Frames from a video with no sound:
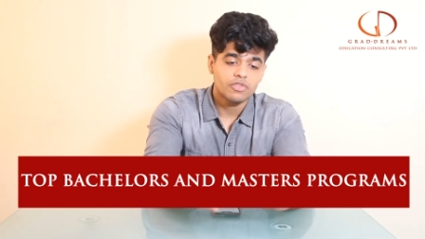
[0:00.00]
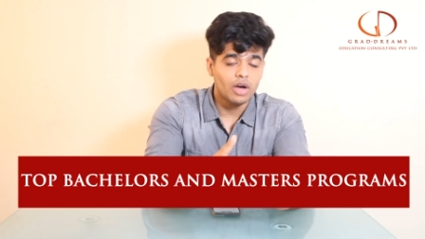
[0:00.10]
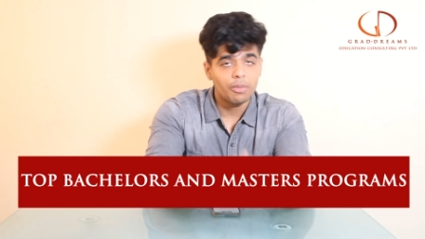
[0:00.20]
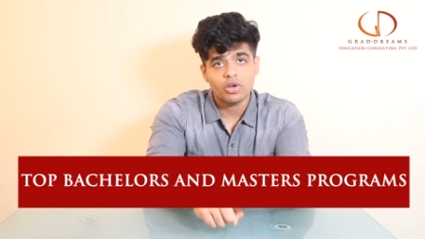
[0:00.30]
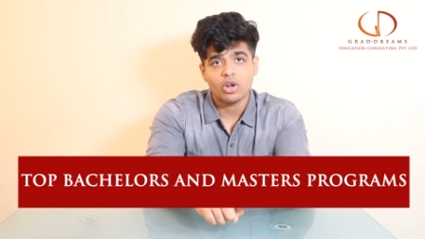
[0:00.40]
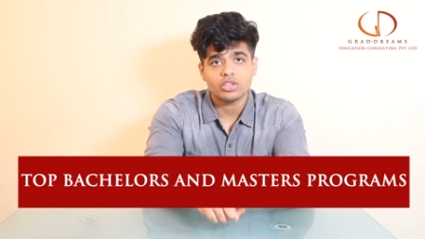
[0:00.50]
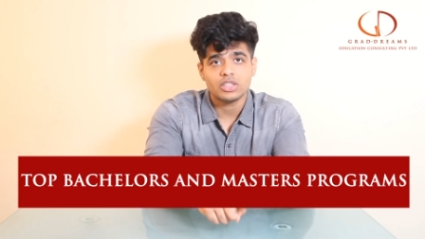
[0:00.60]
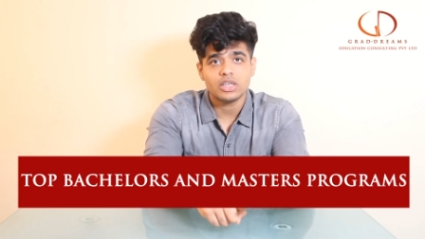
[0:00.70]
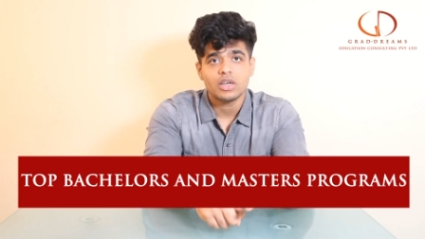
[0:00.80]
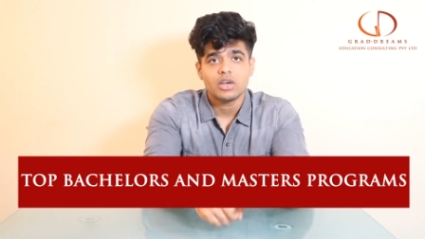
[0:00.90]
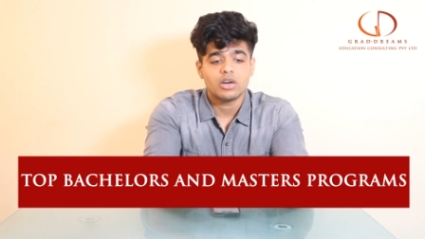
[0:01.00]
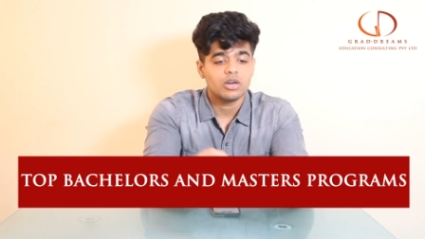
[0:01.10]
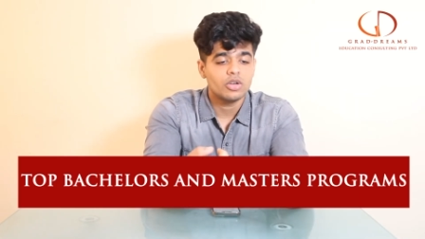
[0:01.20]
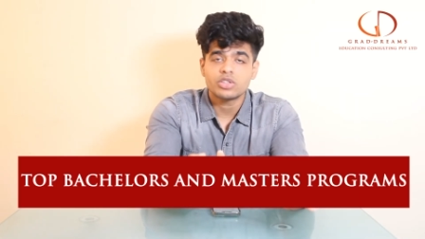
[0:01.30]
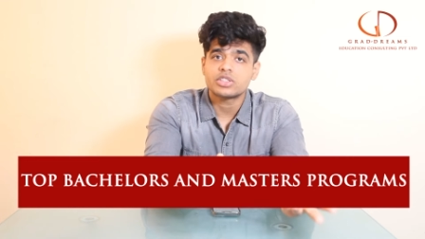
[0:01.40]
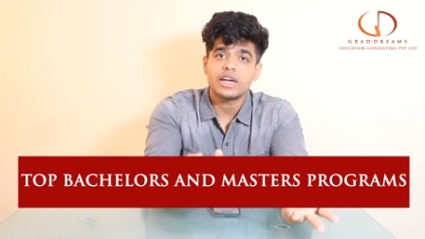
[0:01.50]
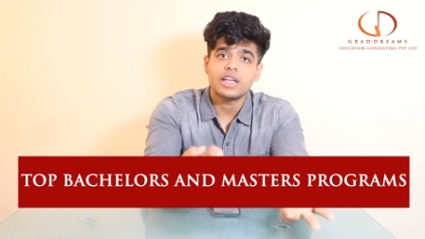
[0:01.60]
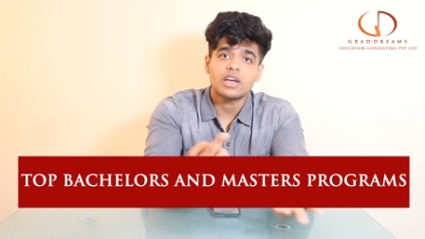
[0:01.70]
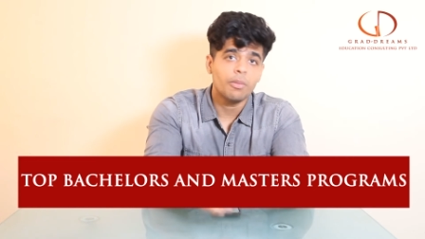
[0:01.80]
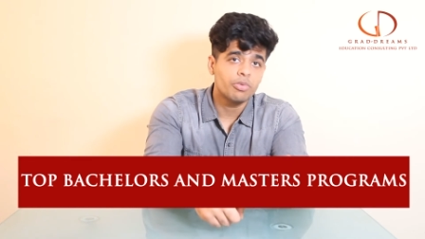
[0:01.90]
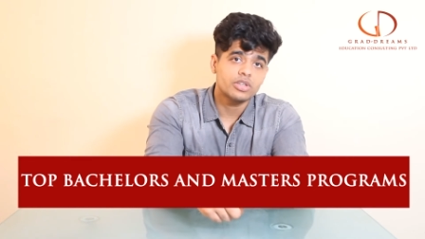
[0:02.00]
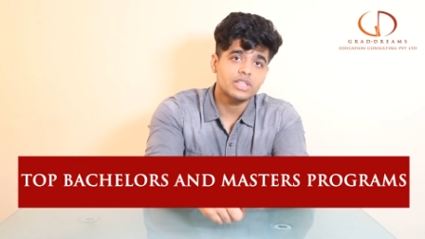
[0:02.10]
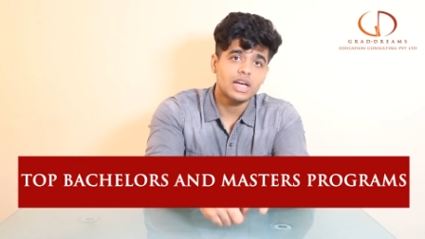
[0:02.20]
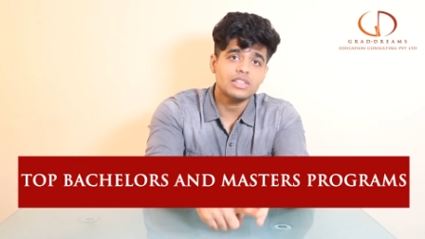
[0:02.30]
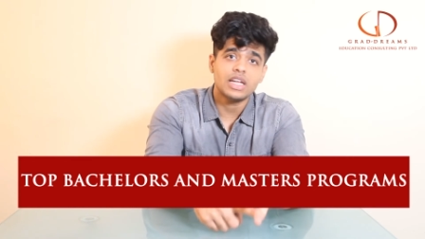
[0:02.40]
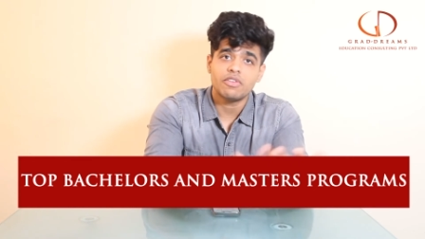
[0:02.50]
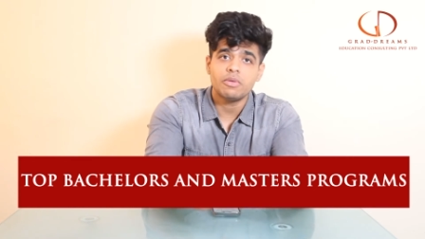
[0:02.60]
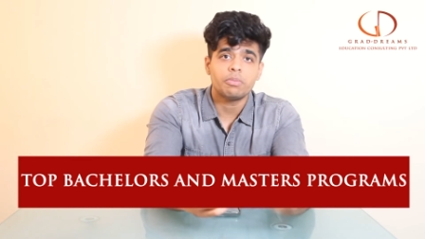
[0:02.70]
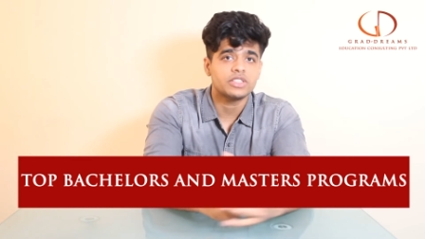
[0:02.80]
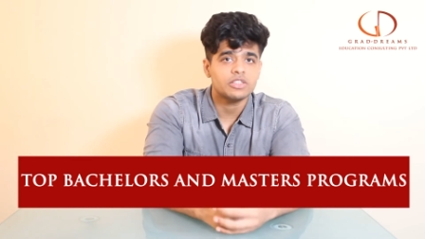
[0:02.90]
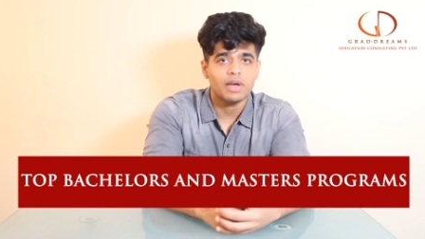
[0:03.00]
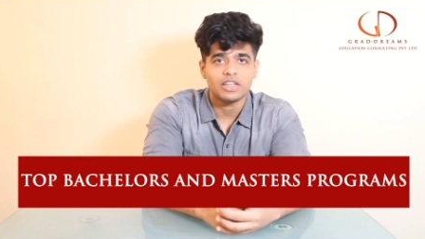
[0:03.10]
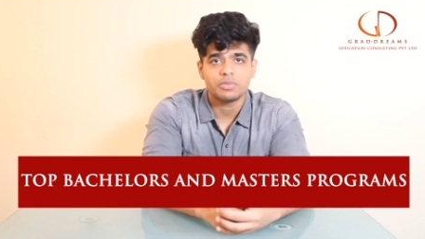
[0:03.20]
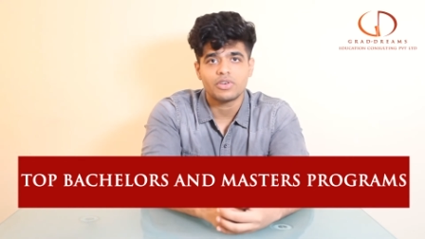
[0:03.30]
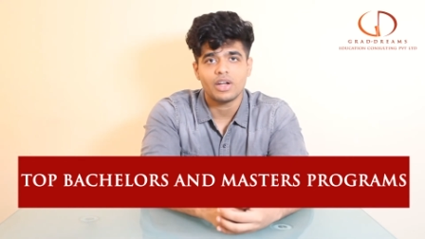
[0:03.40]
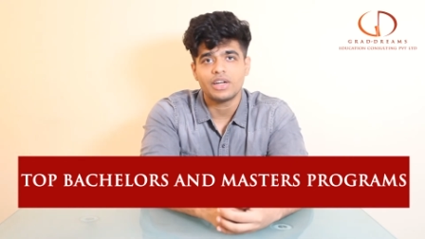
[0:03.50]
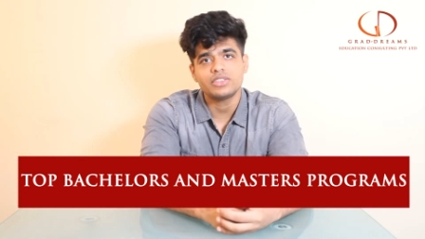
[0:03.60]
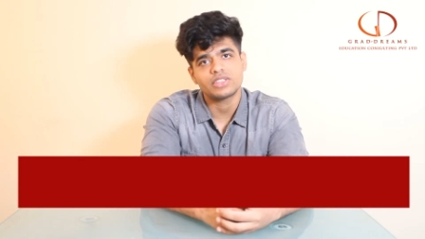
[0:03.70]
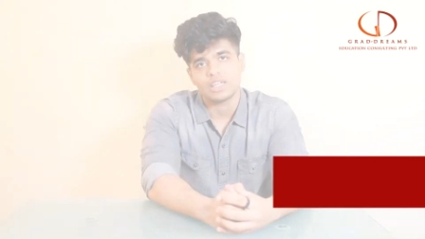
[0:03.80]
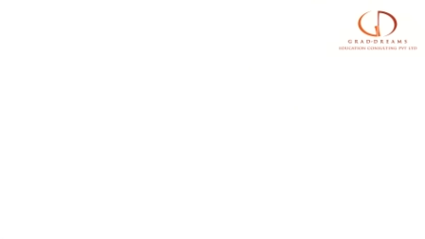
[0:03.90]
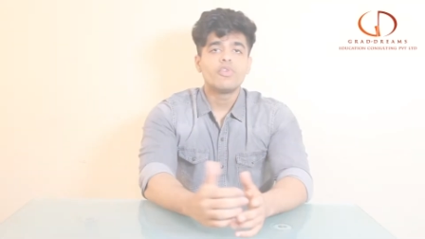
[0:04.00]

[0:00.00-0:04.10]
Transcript: pharmacology, uh, you can study computer science and even business management related studies.